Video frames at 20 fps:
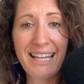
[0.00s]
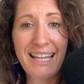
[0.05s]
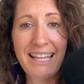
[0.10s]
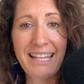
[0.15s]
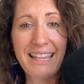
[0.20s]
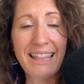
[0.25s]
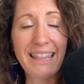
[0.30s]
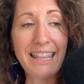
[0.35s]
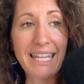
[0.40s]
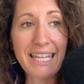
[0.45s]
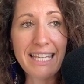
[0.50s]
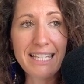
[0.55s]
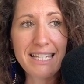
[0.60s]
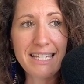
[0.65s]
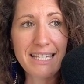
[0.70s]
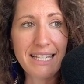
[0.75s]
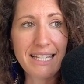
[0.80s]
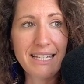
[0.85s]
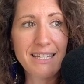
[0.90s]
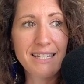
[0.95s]
this
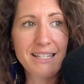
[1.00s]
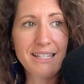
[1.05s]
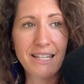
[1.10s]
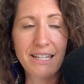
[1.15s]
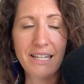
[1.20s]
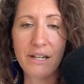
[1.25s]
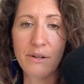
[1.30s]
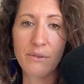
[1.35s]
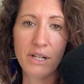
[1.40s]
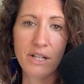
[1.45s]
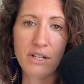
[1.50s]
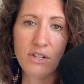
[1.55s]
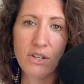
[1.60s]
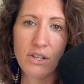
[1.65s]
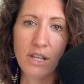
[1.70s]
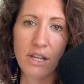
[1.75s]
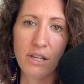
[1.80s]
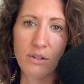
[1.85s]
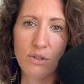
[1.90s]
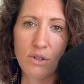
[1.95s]
is the direction
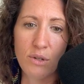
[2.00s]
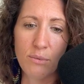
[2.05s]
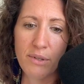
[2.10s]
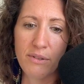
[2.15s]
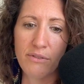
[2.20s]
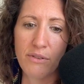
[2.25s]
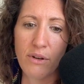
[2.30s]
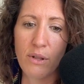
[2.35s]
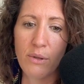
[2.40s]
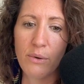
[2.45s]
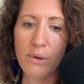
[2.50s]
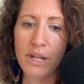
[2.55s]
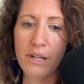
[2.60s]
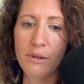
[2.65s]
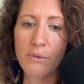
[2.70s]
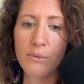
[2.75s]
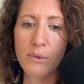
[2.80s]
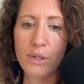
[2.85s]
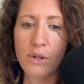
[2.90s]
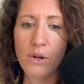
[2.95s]
that you should be following
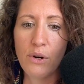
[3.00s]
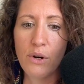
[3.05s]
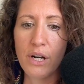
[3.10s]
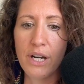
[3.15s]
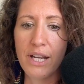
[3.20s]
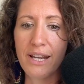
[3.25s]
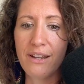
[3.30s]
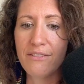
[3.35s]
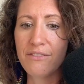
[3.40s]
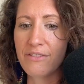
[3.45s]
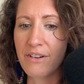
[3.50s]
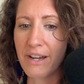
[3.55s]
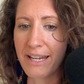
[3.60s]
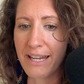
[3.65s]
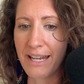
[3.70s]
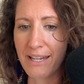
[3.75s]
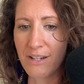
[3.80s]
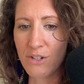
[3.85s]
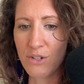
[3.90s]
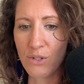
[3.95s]
regarding
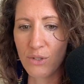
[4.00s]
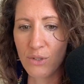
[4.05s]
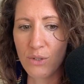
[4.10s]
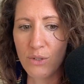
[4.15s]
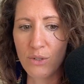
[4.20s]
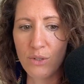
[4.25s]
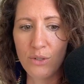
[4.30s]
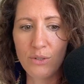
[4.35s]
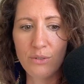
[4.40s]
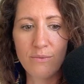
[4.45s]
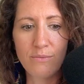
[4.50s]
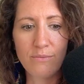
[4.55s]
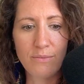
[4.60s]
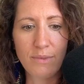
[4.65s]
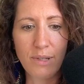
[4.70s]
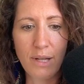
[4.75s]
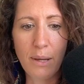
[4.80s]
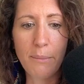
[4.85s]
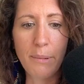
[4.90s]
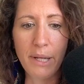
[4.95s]
financial
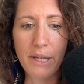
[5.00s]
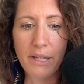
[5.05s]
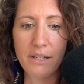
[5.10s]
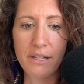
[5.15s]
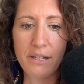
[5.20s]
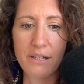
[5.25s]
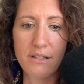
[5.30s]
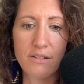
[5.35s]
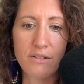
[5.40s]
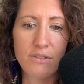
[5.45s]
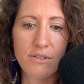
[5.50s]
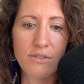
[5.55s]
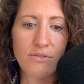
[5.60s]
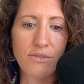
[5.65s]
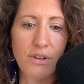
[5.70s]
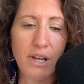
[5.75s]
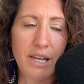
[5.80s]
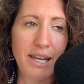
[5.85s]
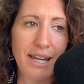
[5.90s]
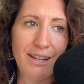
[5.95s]
abundance,
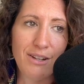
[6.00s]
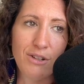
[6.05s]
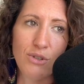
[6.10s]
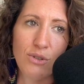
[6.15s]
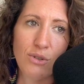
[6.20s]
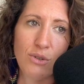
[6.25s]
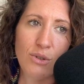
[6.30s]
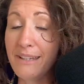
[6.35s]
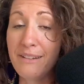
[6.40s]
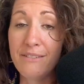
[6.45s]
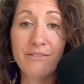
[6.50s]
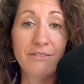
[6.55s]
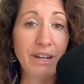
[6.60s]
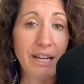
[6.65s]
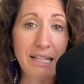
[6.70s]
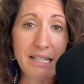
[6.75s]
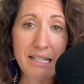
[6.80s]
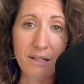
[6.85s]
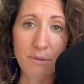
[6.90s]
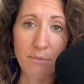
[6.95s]
financial
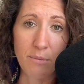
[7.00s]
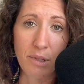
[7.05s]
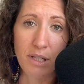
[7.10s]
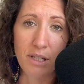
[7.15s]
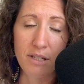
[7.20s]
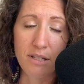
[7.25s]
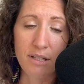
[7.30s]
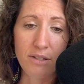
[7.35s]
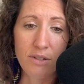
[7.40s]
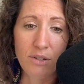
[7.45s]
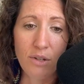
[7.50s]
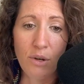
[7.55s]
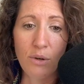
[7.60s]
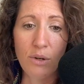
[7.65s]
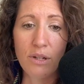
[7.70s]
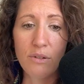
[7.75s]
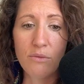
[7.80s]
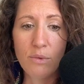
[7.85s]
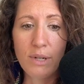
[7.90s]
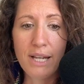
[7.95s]
investments. So
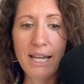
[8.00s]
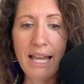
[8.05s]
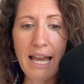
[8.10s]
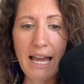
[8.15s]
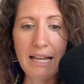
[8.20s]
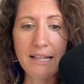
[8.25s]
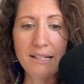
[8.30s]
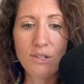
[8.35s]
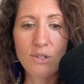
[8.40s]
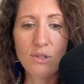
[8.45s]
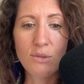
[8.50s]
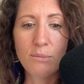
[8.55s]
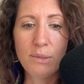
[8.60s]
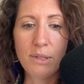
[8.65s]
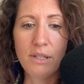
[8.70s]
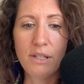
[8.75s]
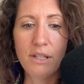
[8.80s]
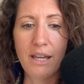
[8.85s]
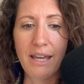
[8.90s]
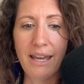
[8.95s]
it really has to
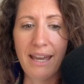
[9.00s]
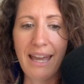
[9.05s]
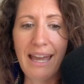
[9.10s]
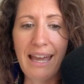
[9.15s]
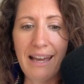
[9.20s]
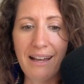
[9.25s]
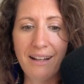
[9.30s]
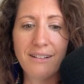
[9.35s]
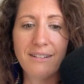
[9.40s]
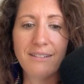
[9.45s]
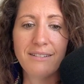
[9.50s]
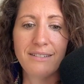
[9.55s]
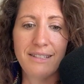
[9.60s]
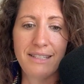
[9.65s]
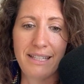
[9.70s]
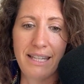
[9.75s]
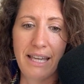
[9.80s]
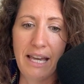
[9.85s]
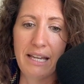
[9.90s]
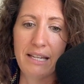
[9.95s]
be a hell
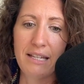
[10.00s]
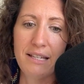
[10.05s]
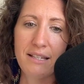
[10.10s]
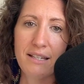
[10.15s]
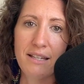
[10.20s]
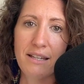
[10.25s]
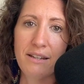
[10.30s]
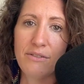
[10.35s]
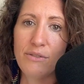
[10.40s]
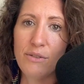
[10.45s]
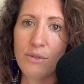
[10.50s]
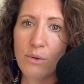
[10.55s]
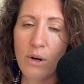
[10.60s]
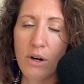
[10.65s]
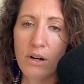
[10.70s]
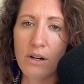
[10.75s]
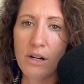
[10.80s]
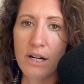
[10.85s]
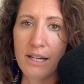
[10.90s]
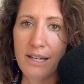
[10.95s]
yes. If you
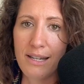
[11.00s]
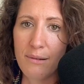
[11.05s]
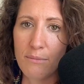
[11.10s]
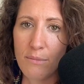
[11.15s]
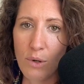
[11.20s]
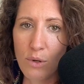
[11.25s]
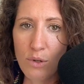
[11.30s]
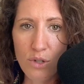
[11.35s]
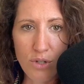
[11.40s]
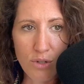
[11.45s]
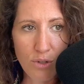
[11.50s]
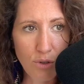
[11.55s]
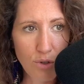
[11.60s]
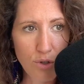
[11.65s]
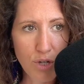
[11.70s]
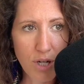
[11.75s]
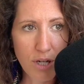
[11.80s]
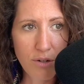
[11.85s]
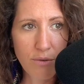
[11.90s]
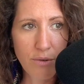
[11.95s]
are an emotional
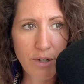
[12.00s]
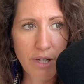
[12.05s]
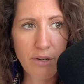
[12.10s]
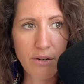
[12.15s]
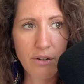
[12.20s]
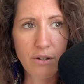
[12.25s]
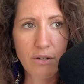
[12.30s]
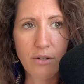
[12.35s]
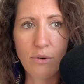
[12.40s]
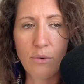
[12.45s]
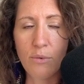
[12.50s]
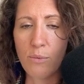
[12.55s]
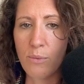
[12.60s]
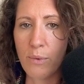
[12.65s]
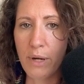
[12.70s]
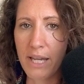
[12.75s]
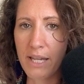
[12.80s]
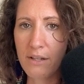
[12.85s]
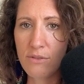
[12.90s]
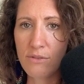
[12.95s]
generator,
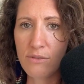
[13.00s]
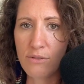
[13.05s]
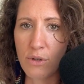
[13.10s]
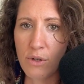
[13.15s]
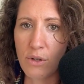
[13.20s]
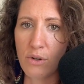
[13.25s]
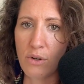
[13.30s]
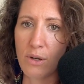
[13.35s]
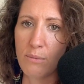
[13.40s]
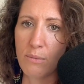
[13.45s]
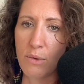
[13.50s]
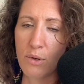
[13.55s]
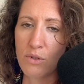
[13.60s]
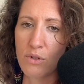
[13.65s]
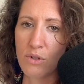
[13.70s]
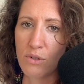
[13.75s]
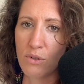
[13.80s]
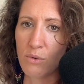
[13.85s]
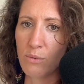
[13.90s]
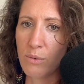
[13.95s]
wait for your
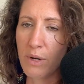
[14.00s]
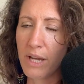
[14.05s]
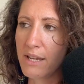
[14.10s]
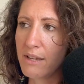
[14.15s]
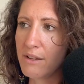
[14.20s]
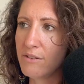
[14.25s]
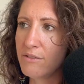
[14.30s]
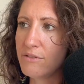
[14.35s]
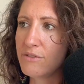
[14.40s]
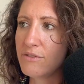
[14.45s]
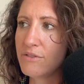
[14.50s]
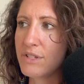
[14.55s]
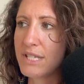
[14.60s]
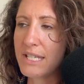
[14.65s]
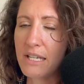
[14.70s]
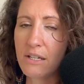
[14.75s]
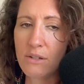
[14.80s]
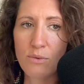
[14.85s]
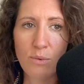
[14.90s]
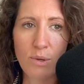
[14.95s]
emotional wave,
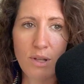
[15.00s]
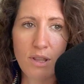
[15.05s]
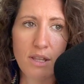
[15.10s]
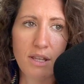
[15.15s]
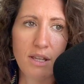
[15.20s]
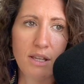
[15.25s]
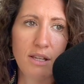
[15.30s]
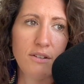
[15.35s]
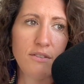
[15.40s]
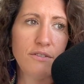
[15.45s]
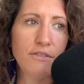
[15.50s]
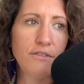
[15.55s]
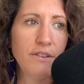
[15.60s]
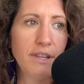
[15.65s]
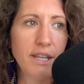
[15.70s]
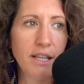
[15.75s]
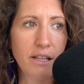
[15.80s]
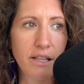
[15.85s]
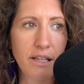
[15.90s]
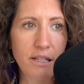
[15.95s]
sit with it,
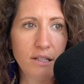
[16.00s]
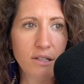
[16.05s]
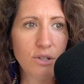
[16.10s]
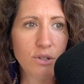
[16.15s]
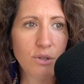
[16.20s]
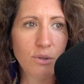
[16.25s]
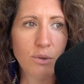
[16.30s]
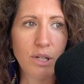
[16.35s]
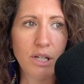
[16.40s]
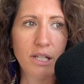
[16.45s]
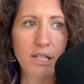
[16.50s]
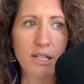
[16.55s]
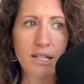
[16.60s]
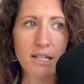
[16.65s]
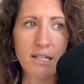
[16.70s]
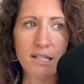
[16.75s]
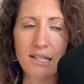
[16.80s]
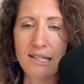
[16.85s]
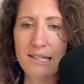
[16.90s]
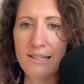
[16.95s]
feel into it.
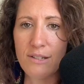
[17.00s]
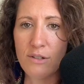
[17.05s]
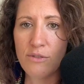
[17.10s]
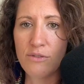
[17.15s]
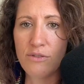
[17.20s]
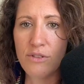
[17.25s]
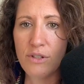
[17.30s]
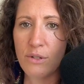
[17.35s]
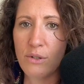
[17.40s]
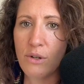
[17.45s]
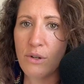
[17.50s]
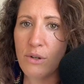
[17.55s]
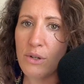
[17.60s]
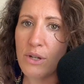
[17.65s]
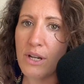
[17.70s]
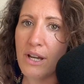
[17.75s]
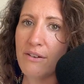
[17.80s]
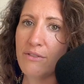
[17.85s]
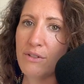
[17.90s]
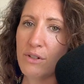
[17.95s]
Does it still feel good
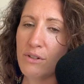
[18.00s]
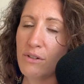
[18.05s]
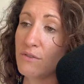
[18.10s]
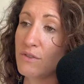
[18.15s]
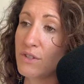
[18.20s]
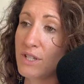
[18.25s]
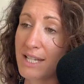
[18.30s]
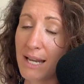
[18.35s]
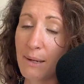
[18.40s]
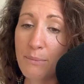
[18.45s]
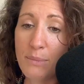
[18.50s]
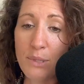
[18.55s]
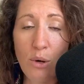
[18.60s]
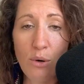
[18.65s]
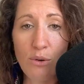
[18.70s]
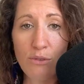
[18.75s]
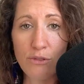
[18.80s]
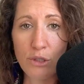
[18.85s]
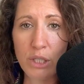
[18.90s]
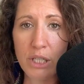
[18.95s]
after you've slept
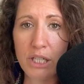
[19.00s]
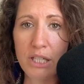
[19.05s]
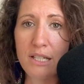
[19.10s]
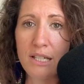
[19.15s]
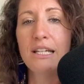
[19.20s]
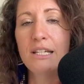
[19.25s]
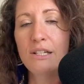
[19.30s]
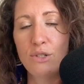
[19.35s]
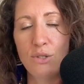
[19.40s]
over it?